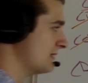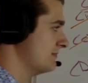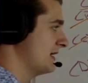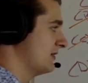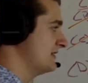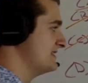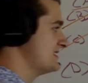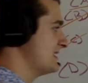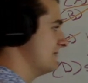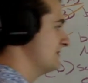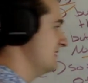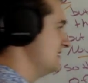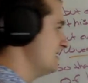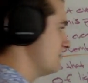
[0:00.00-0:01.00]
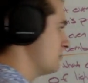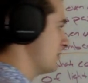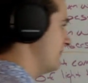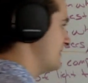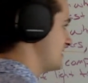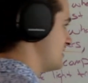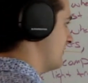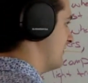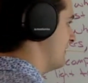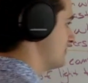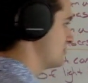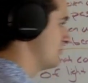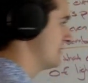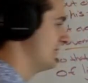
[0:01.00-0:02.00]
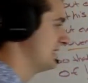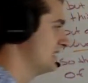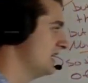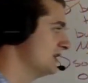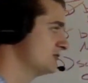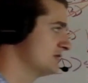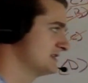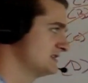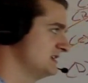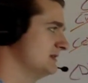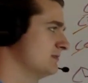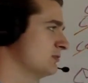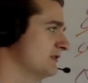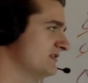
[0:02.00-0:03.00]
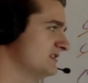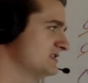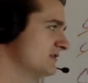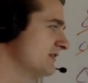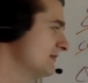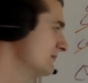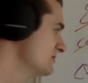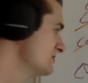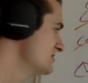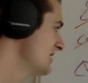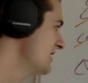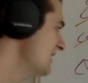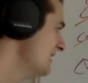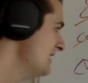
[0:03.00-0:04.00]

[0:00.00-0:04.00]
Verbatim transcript: I'm comparing something to previous Novembers. What am I contrasting to previous Novembers?